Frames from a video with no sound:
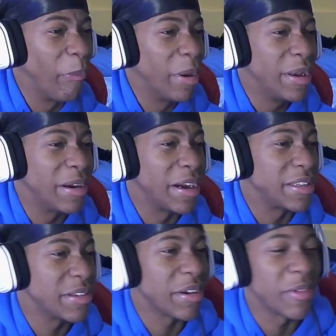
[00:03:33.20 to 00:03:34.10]
I ain't
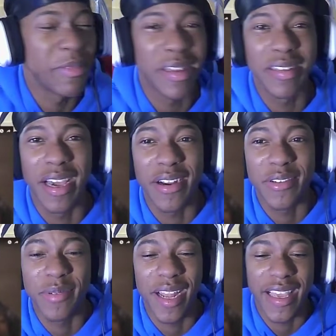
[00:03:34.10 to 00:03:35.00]
talking McDonald's, but
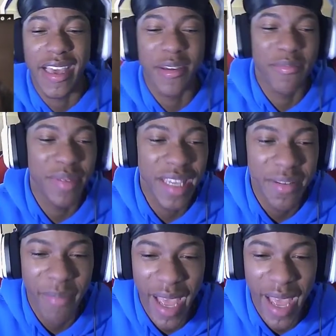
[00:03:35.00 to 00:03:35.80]
I got a Big Mac.